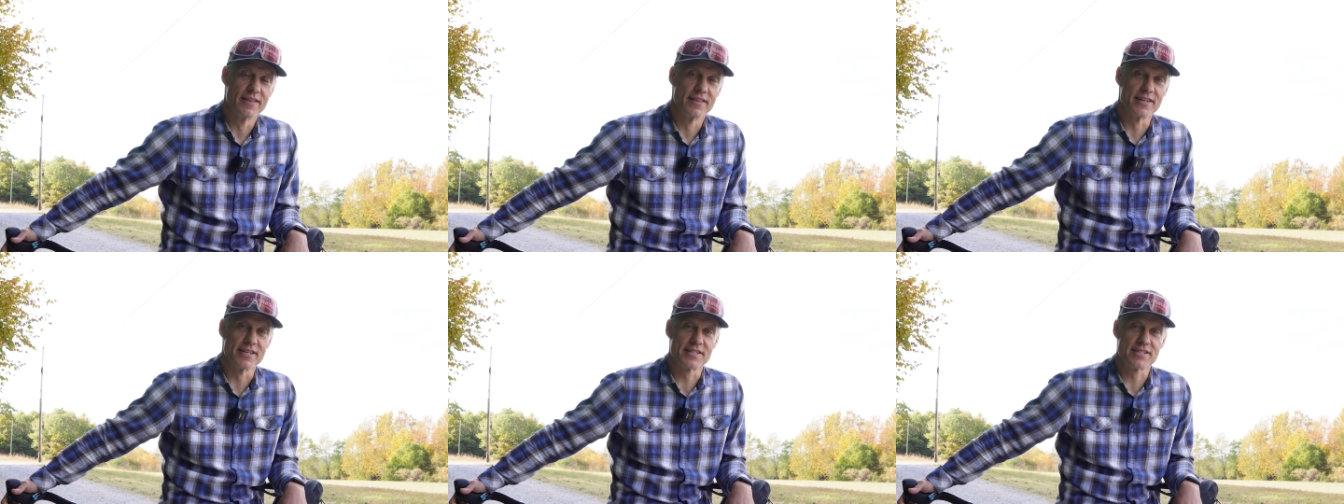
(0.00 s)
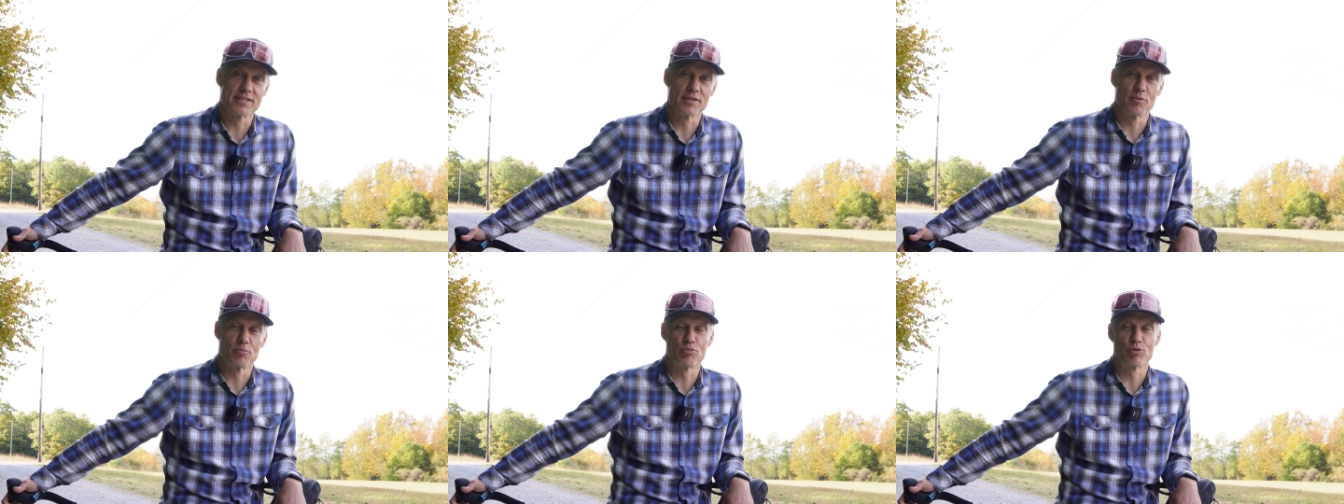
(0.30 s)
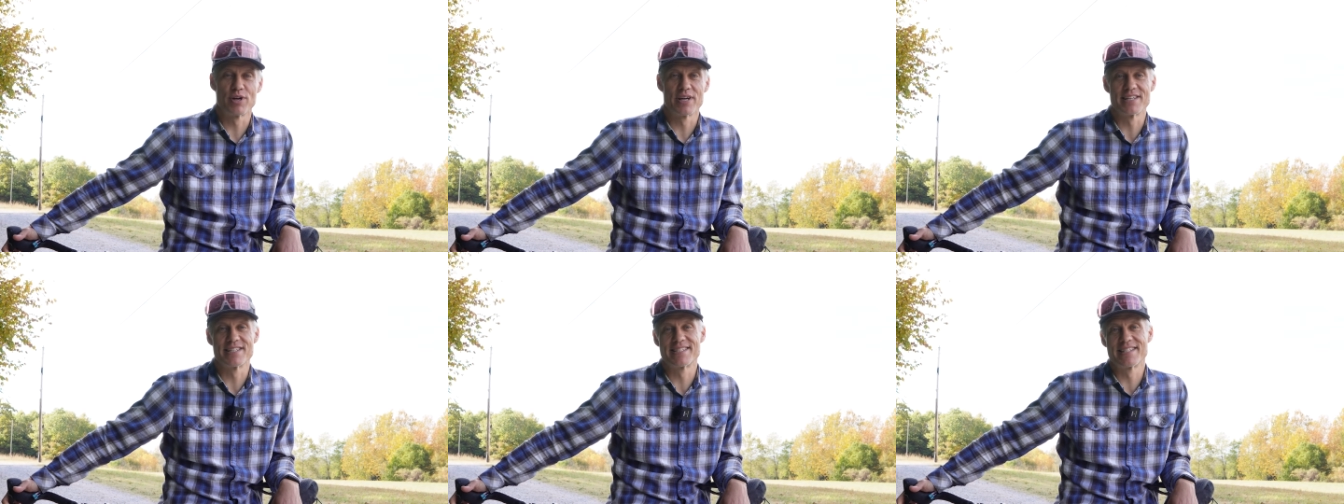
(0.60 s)
this
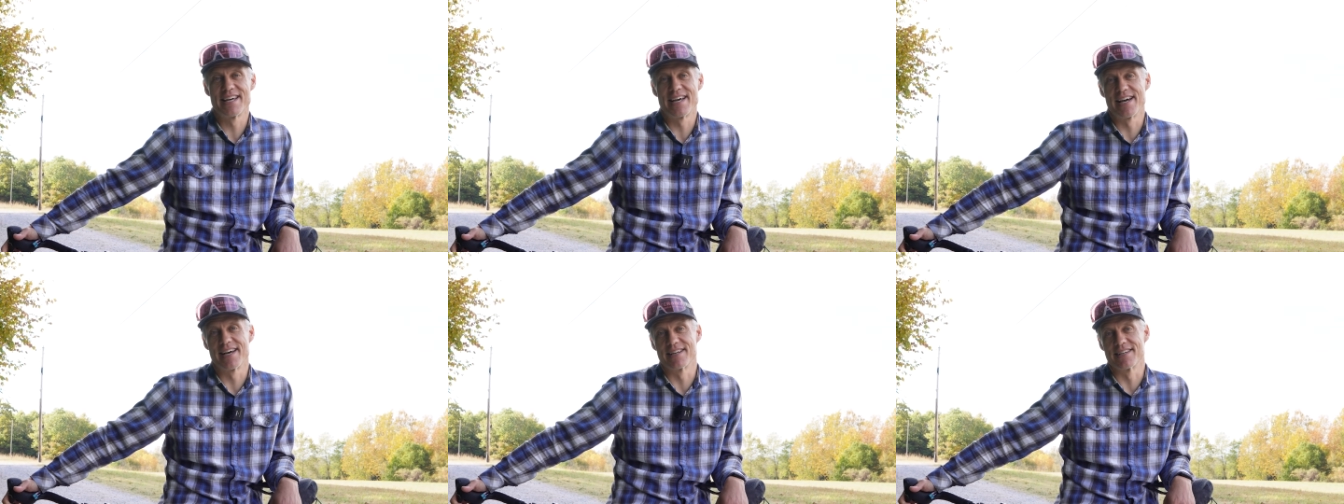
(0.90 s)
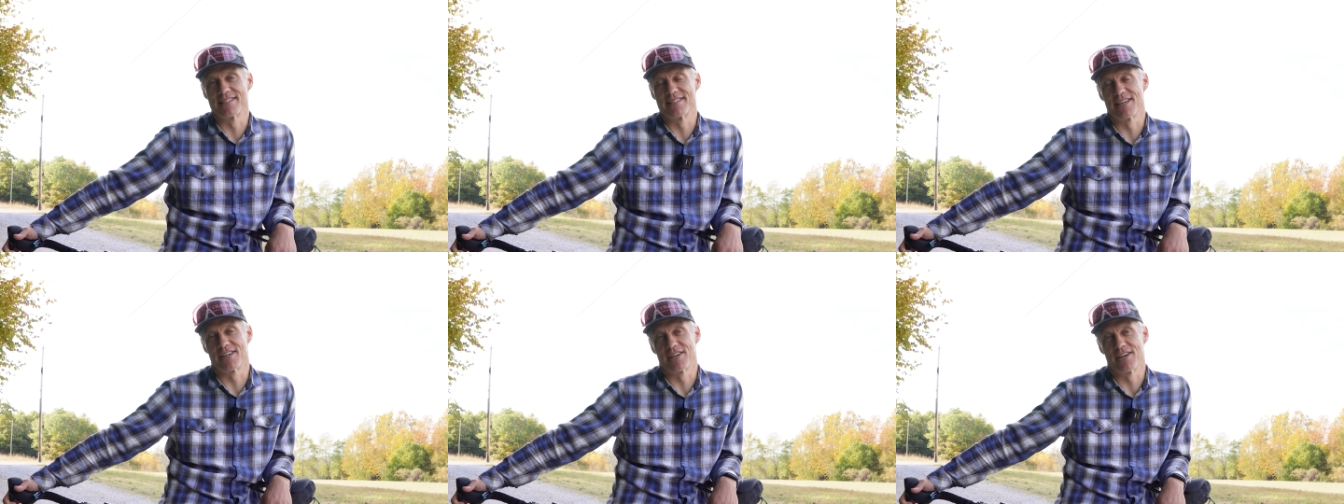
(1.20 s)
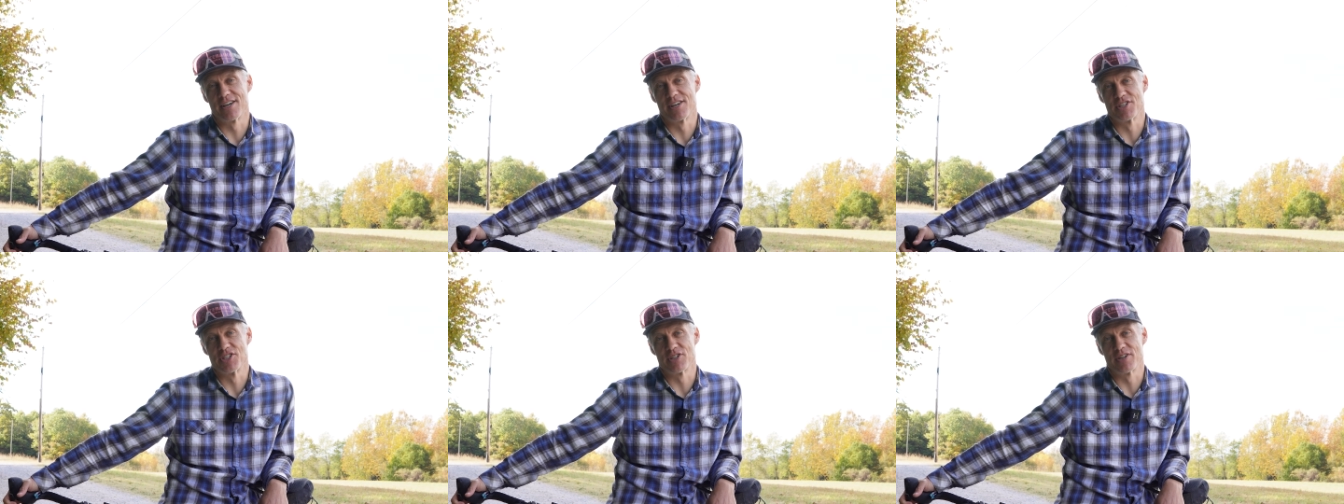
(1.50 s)
price tag does not
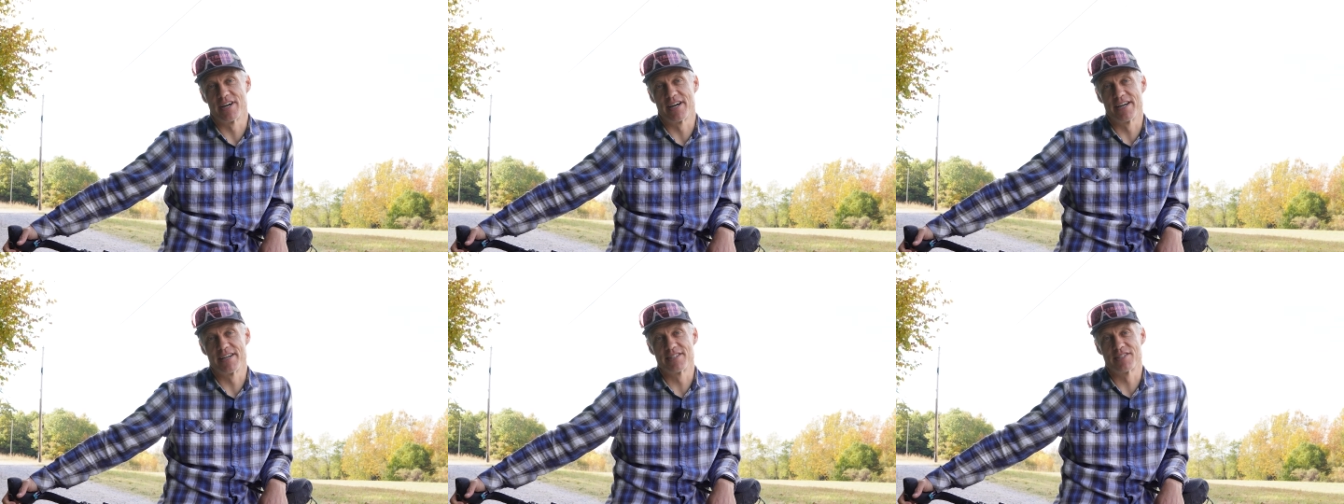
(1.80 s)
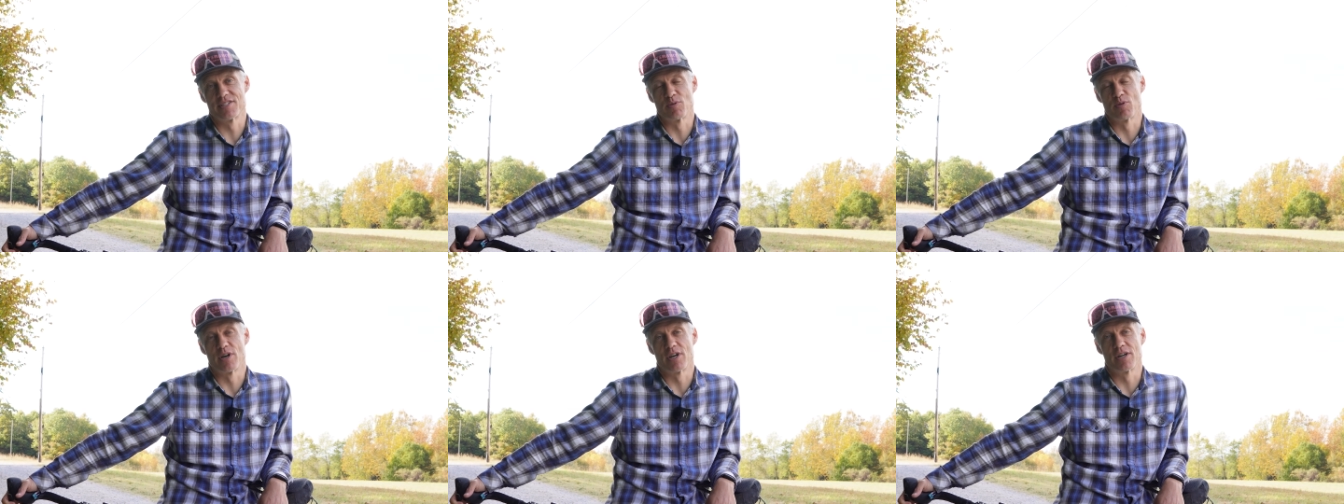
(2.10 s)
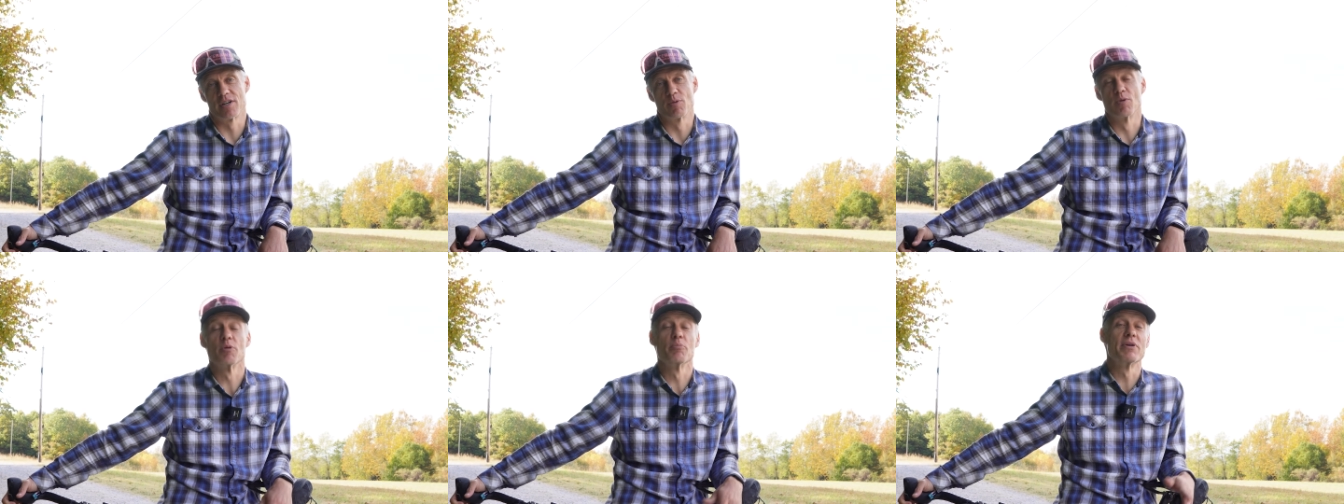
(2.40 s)
cause your eyes to
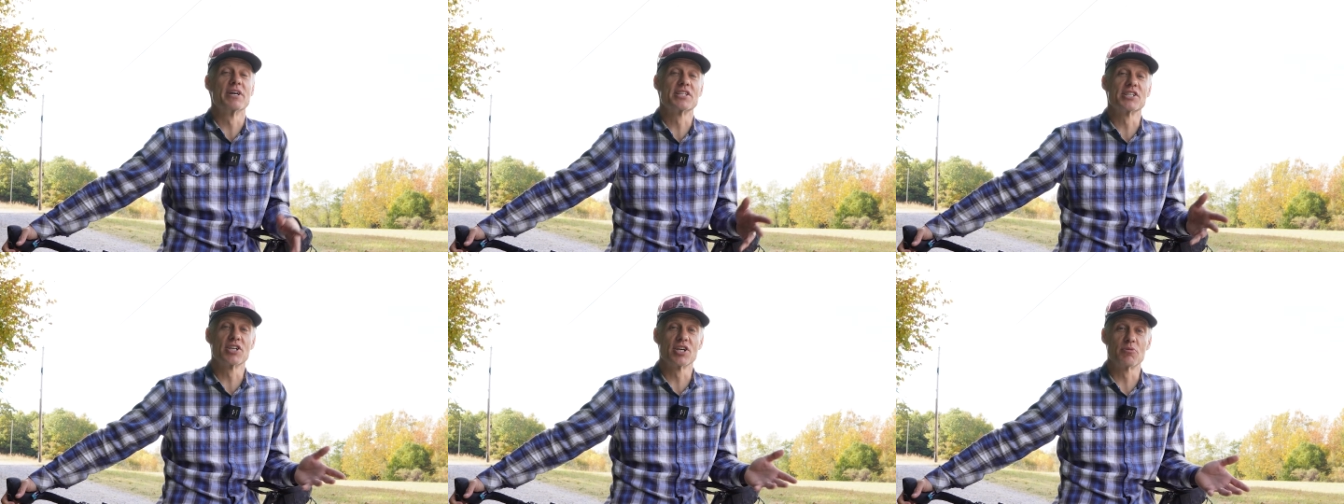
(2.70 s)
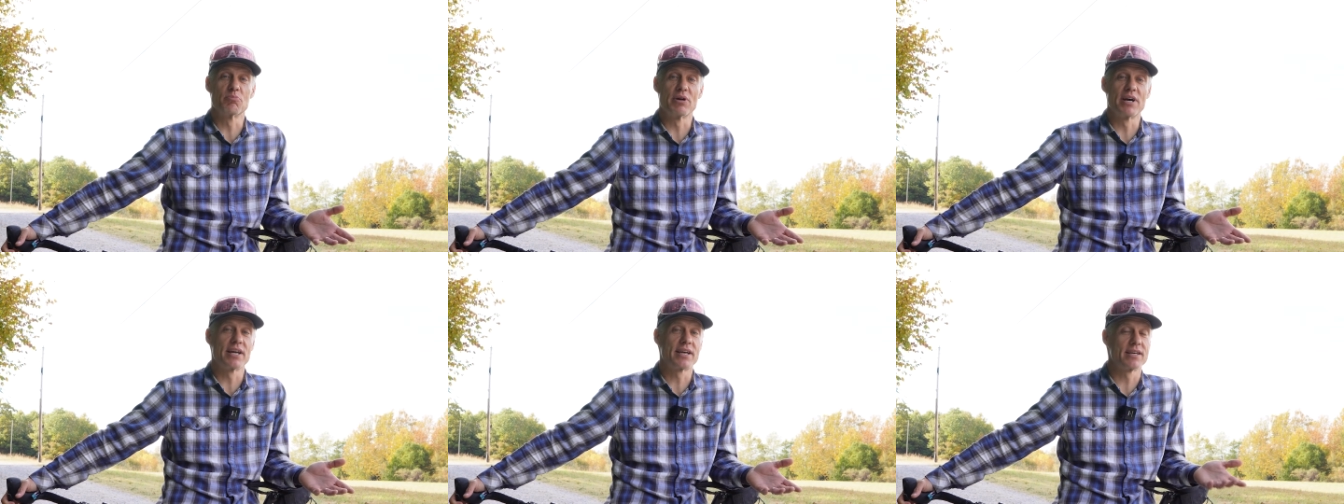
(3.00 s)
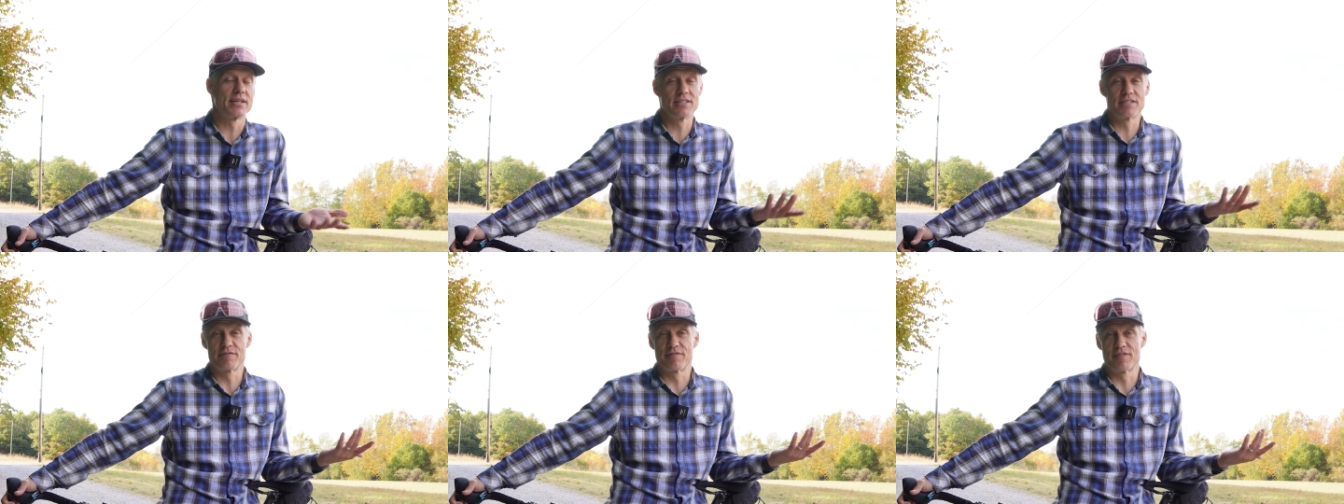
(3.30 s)
water. What makes a good bike is